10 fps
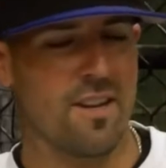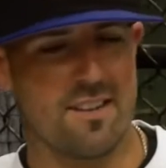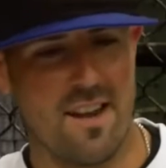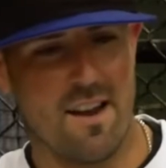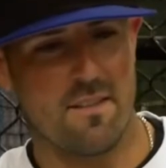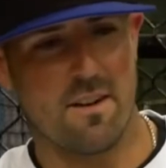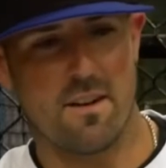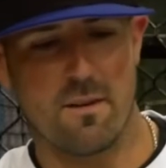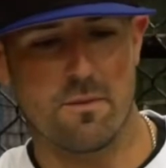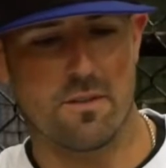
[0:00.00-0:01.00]
So I get
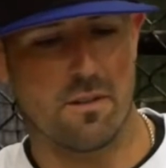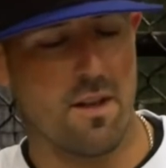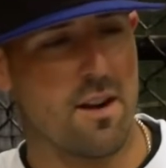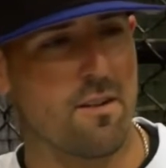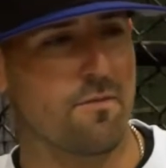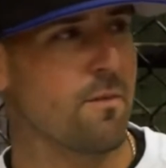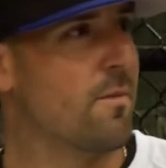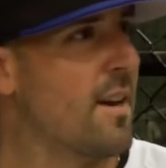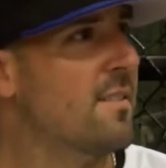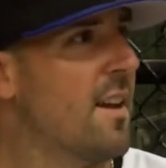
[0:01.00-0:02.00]
down there, and it was a letter
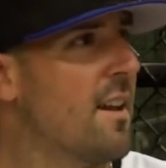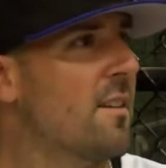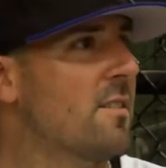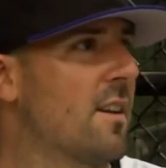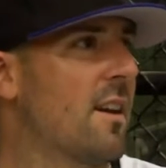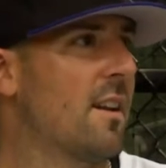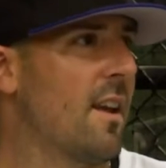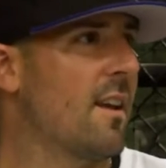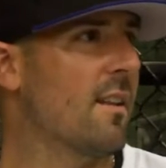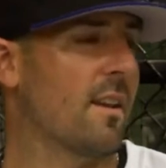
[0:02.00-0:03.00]
from Ray Tanner
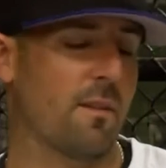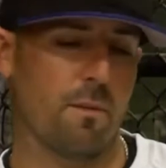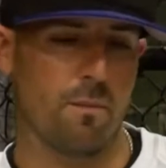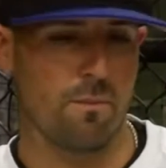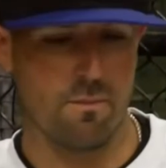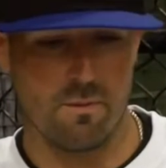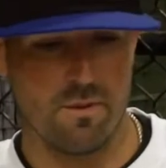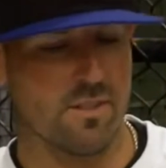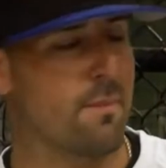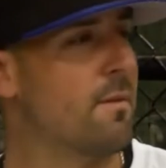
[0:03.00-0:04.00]
saying, hey, like,
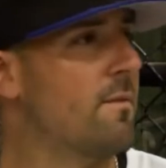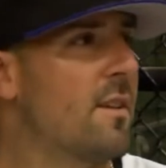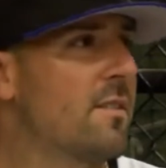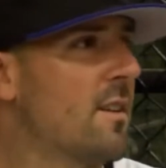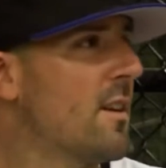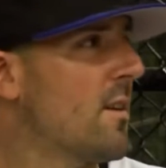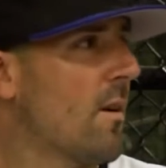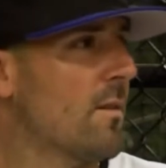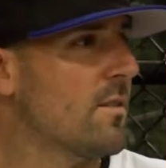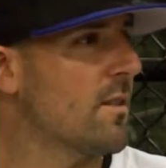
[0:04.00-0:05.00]
we want to set up a
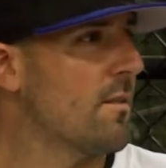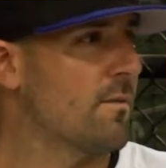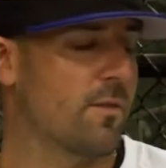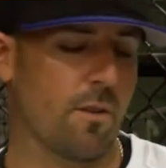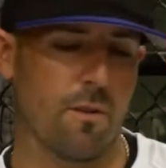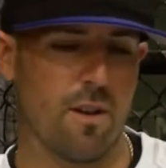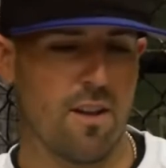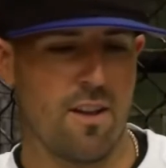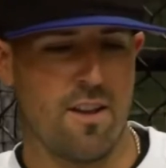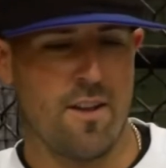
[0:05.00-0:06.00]
visit and all this stuff.
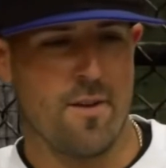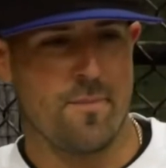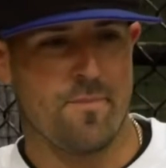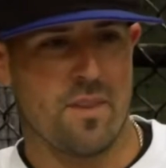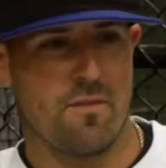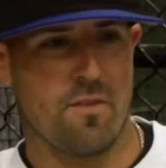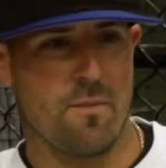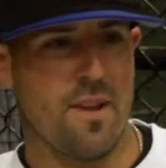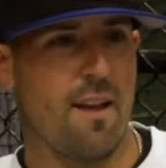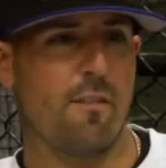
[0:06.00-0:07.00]
So
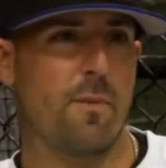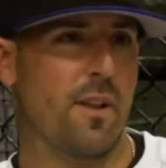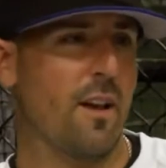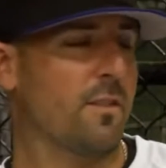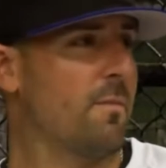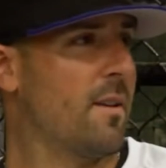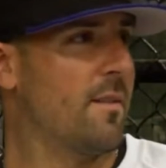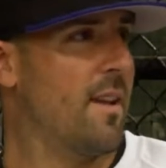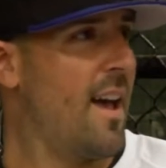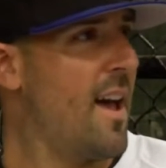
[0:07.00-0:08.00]
for me, everybody else,
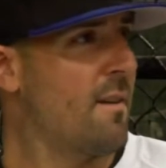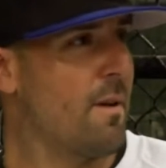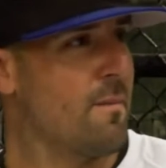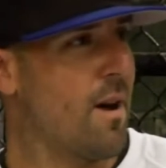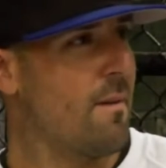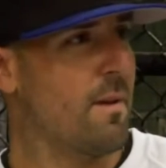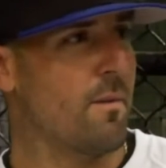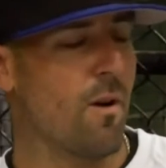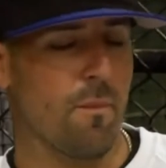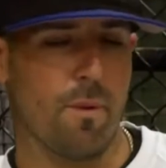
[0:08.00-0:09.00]
my dad and my
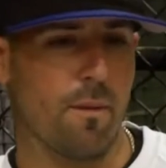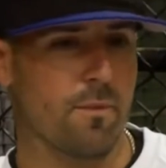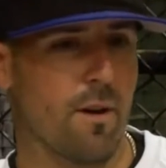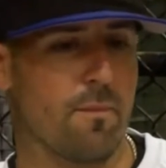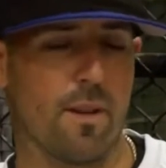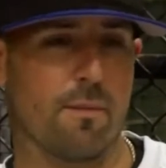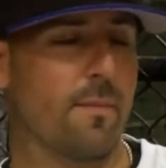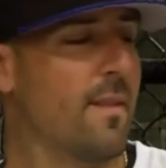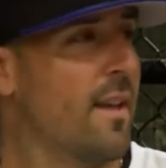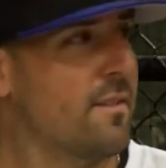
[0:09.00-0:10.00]
mom, they were all pumped up,
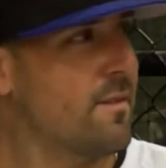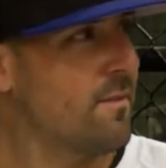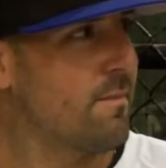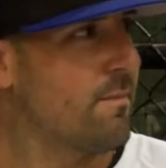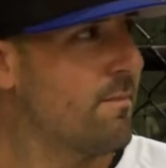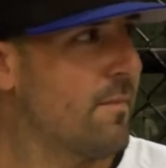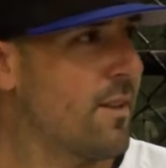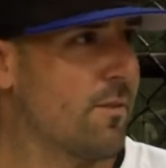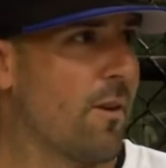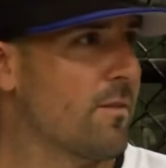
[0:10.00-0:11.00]
and then that's
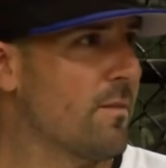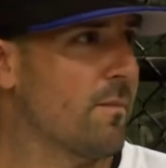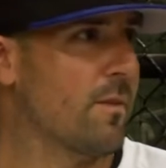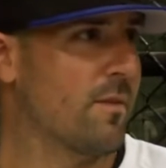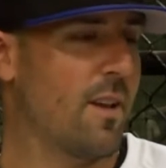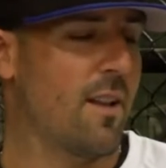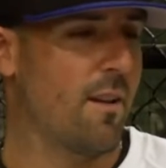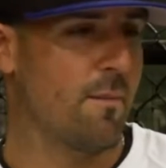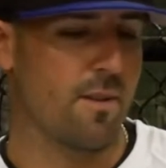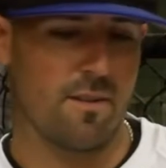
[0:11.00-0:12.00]
awesome. Because
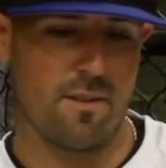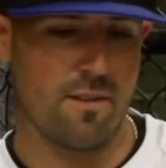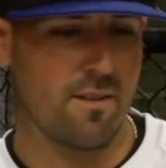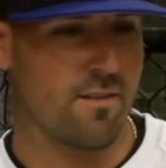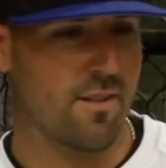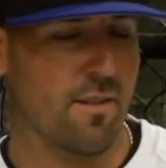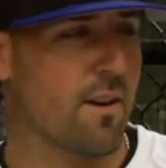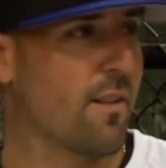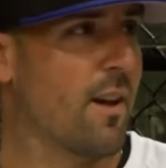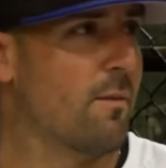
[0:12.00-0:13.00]
then,
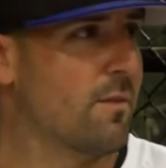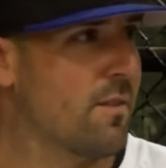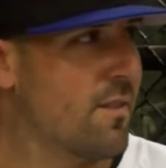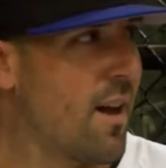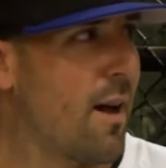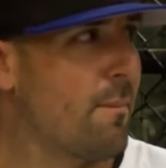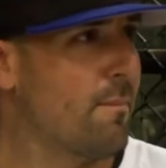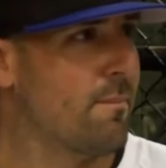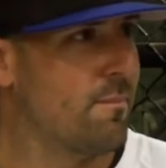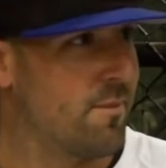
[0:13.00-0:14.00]
South Carolina was the
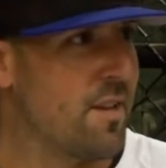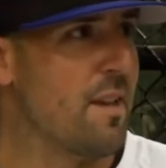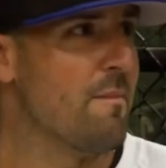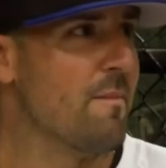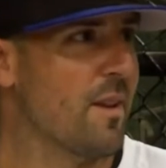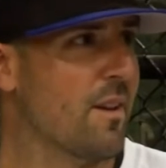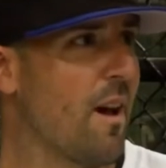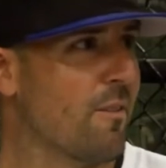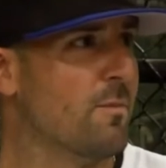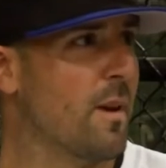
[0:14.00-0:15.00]
top team
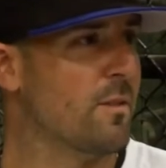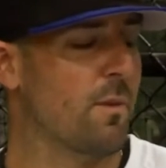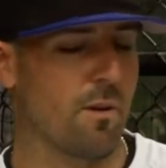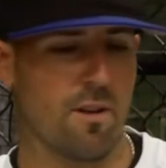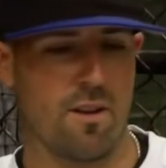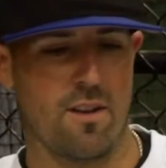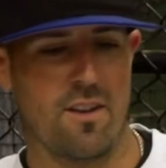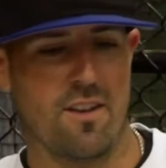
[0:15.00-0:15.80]
in college baseball.